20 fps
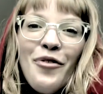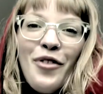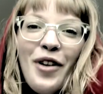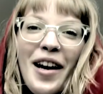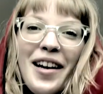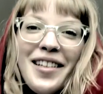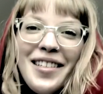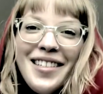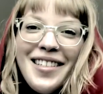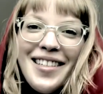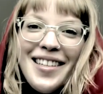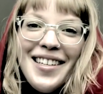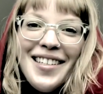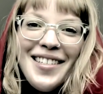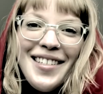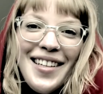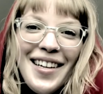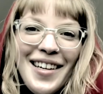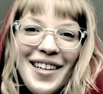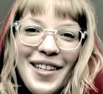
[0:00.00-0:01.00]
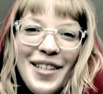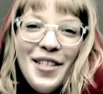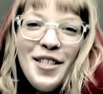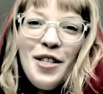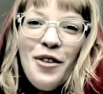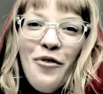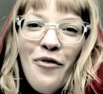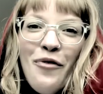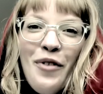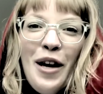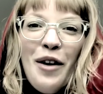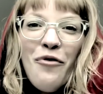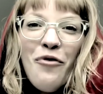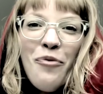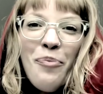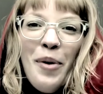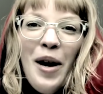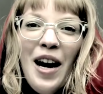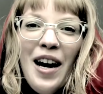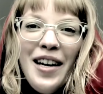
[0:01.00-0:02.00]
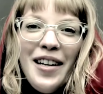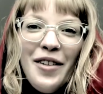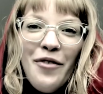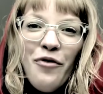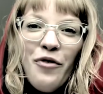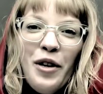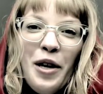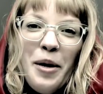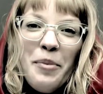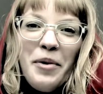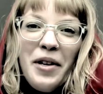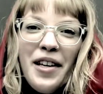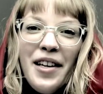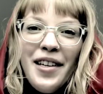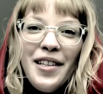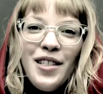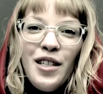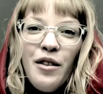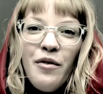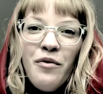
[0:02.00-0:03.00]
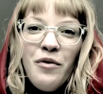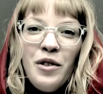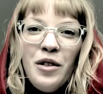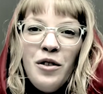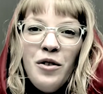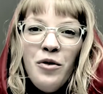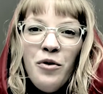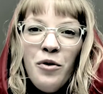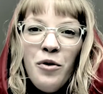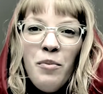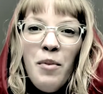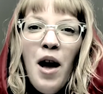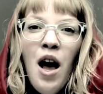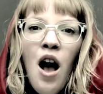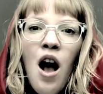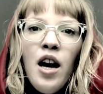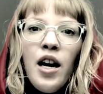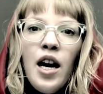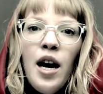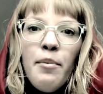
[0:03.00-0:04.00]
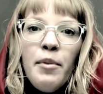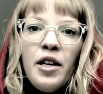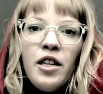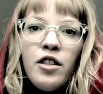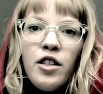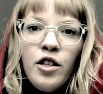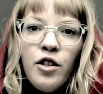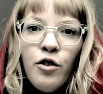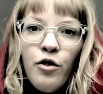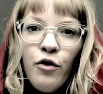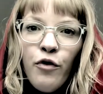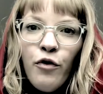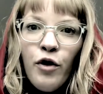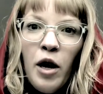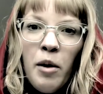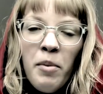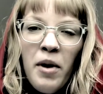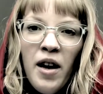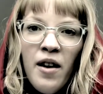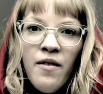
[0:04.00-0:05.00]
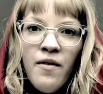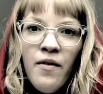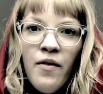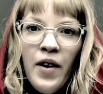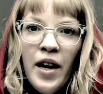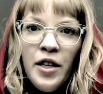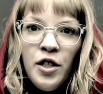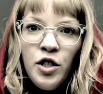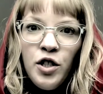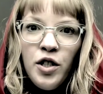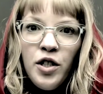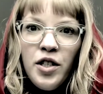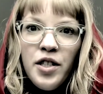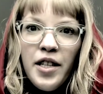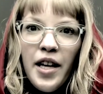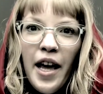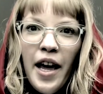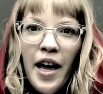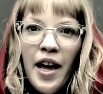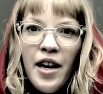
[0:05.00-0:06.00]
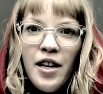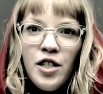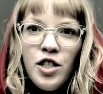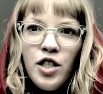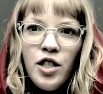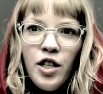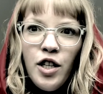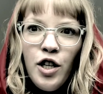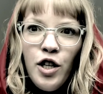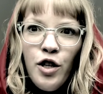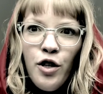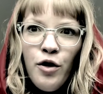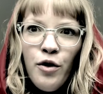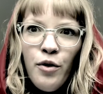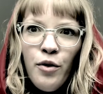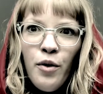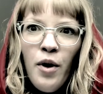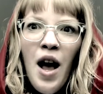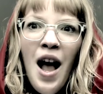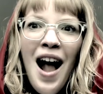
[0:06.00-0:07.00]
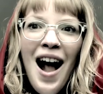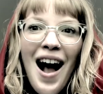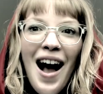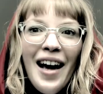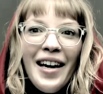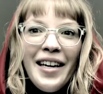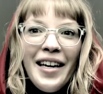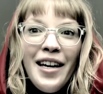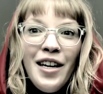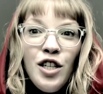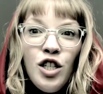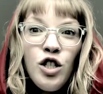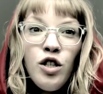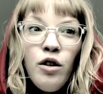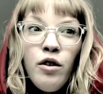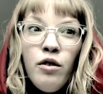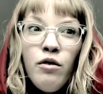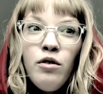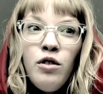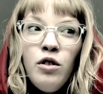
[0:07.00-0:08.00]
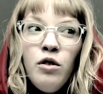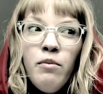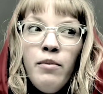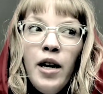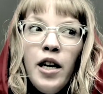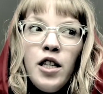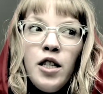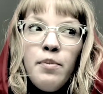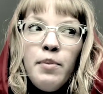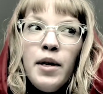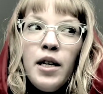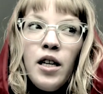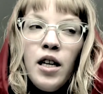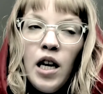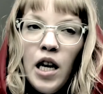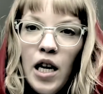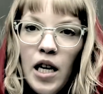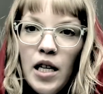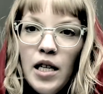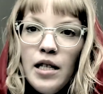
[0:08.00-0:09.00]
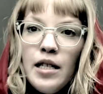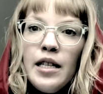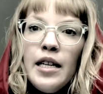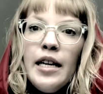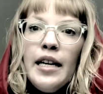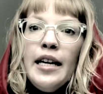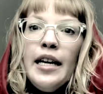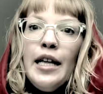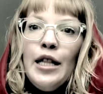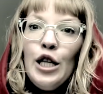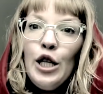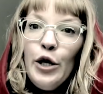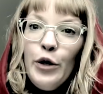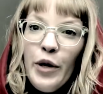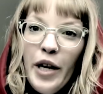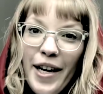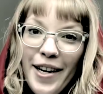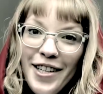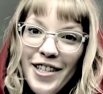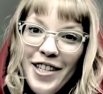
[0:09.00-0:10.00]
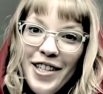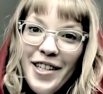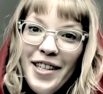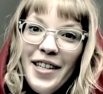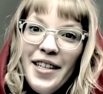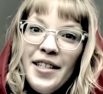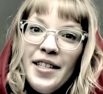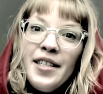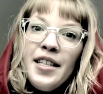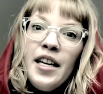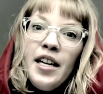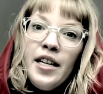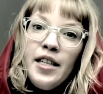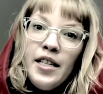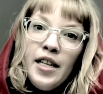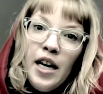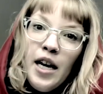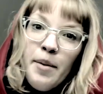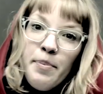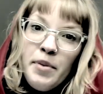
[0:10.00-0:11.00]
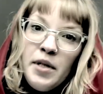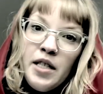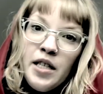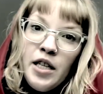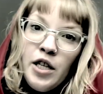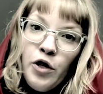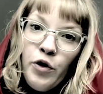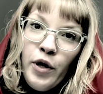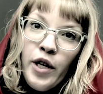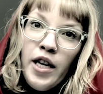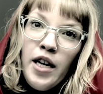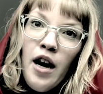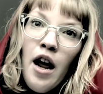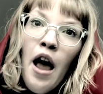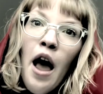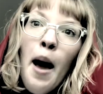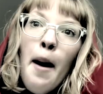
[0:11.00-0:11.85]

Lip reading: friends, this is Pfeff-Bot from Geeks of Doom coming to you from Avengers HQ. I can't show you too much because the location is top secret,